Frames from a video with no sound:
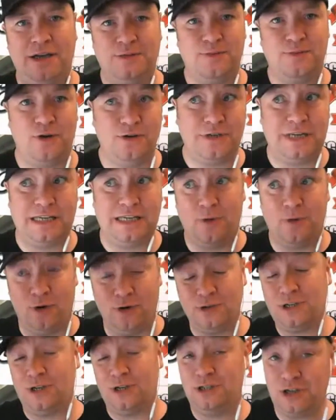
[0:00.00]
his process, but
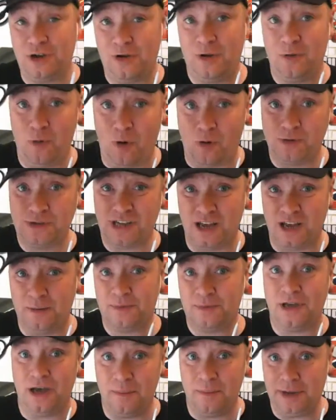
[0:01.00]
also showing what was
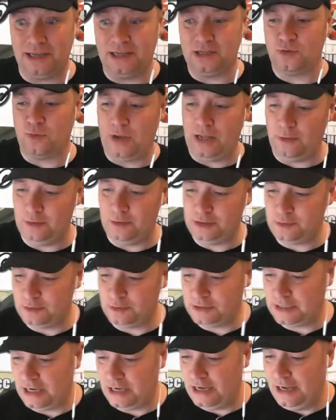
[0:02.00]
upcoming as well, which
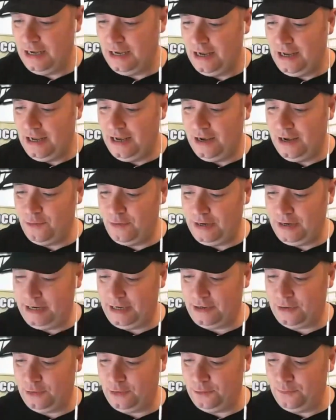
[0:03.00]
was
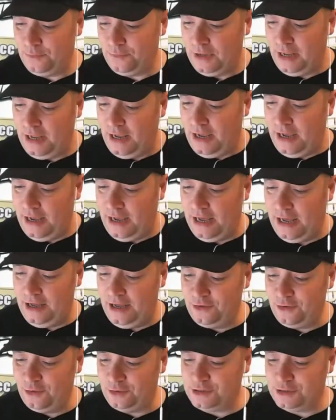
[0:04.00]
really cool.
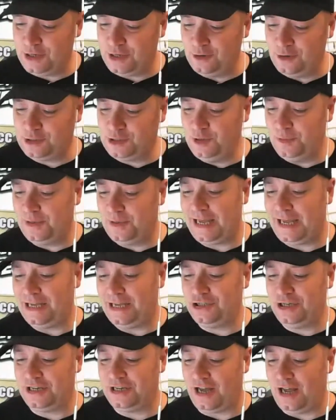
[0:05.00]
And also Super
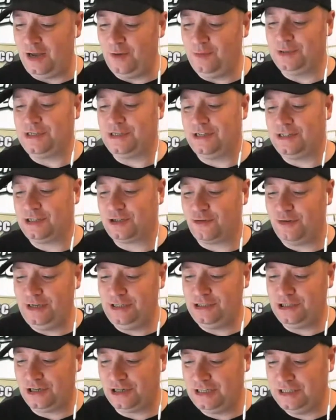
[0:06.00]
Catchick, I was at the
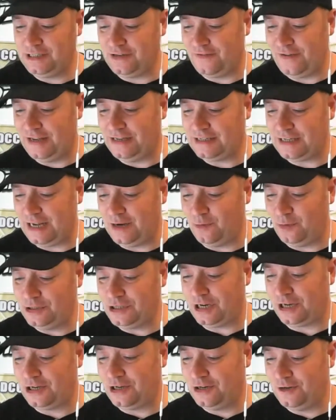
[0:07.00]
Screen Junkies event and
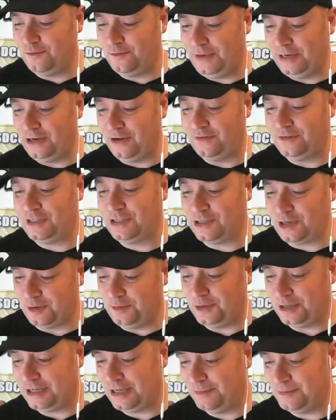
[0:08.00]
wish I could have been over to
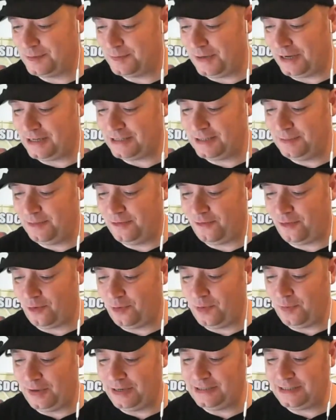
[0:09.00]
Tony Kim's party before
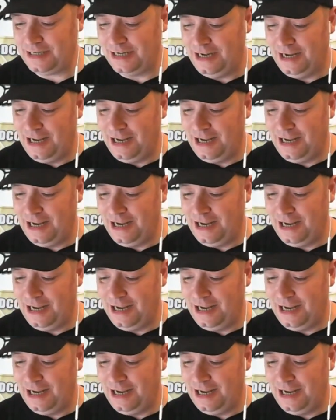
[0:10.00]
we went,